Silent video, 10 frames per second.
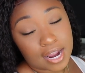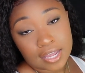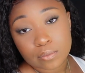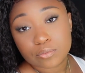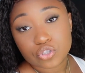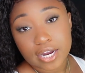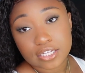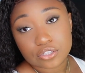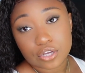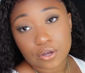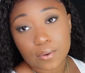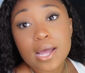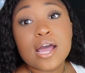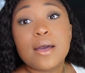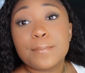I am trying to go
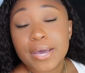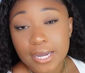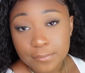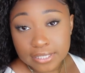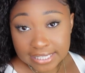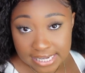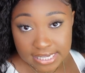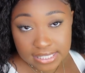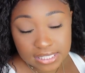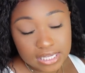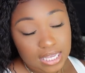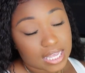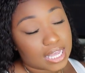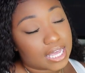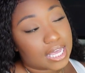paperless
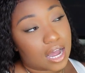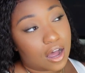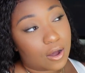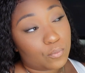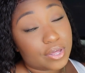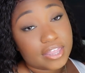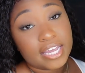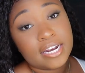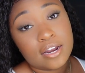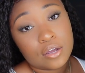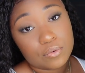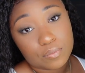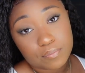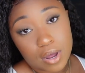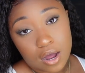within
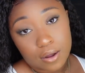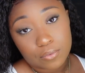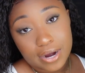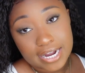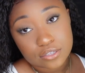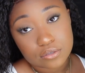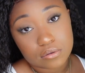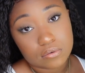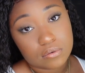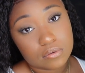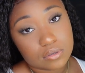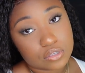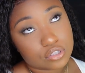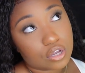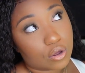grad school,
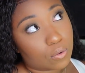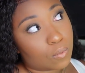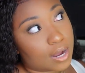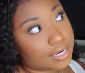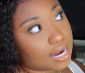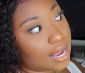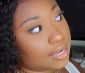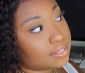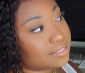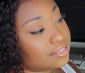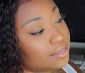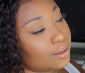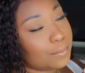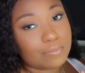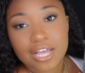so why not
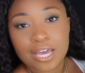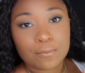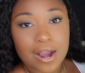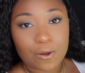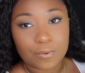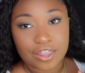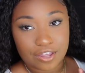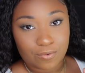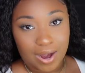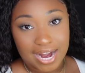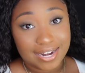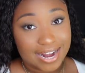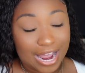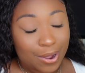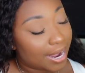play around with it right now?